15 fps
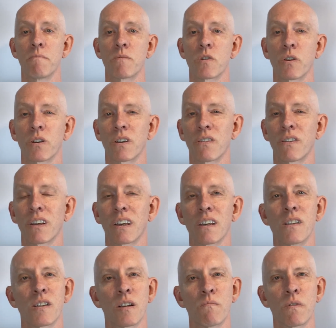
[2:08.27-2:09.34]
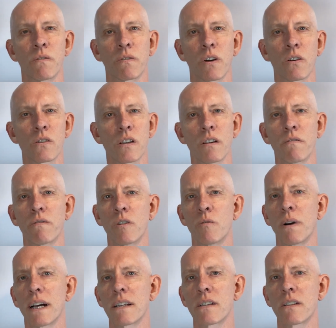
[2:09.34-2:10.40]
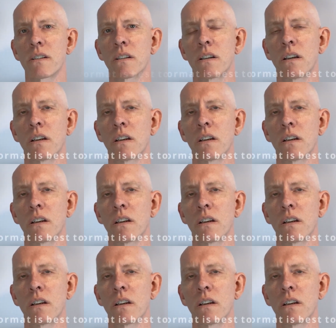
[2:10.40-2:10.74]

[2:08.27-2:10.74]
So you can think in terms of content formats,